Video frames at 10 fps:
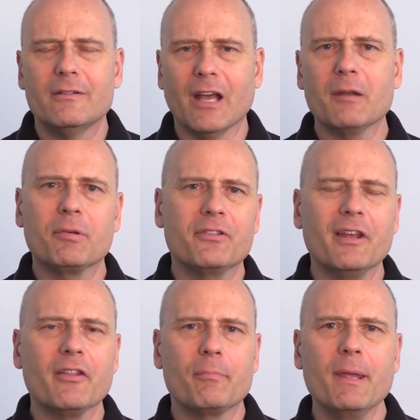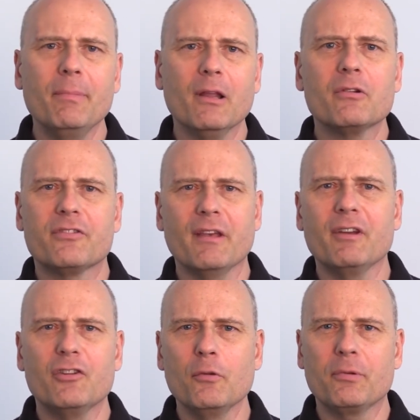9% of the people own
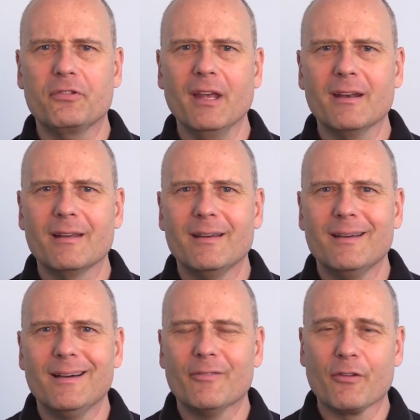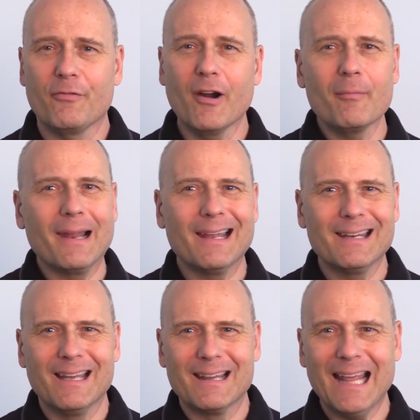72% of the
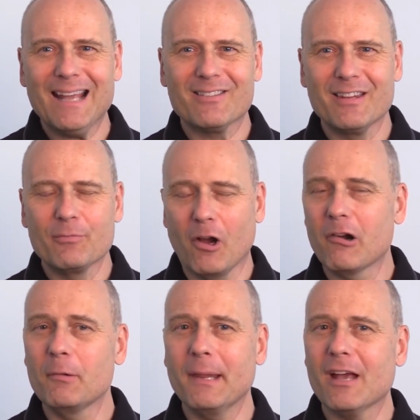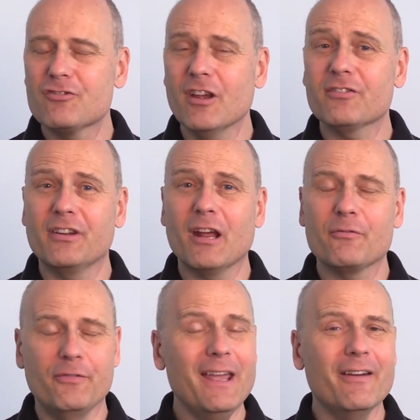farmland. That seems horribly unjust and
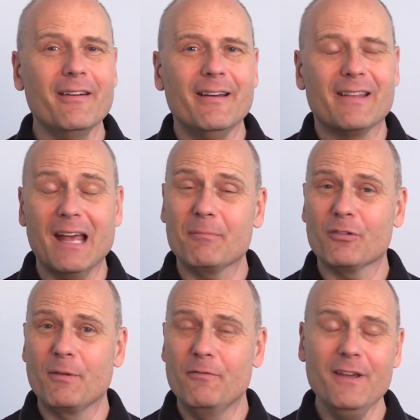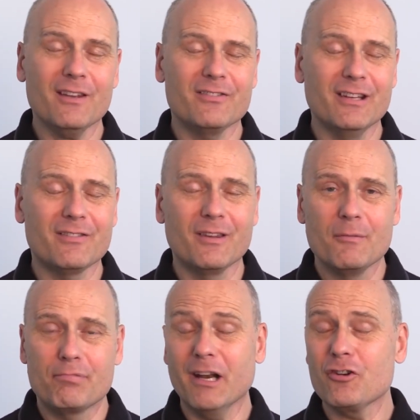unfair. That must be fixed. It's
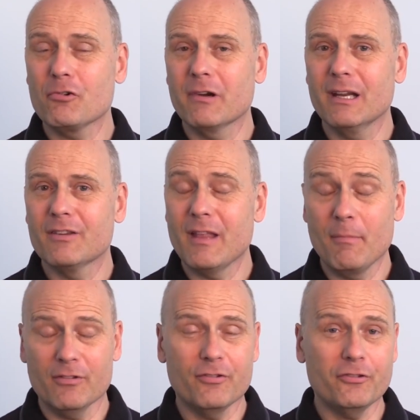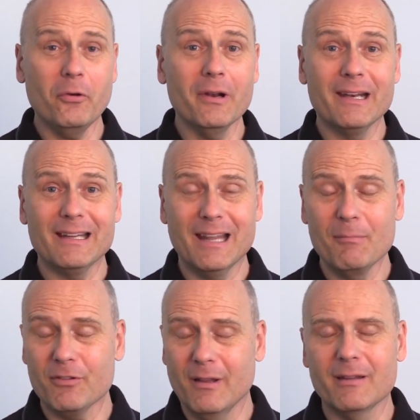predatory. They must have stolen it. They
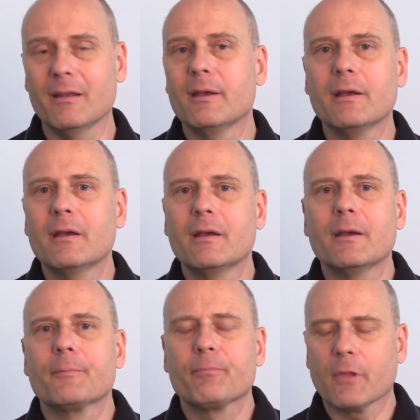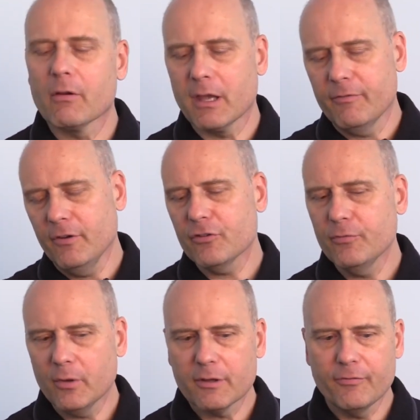must... Okay, first
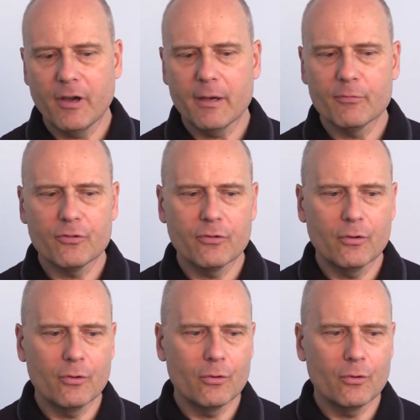of all, the farms,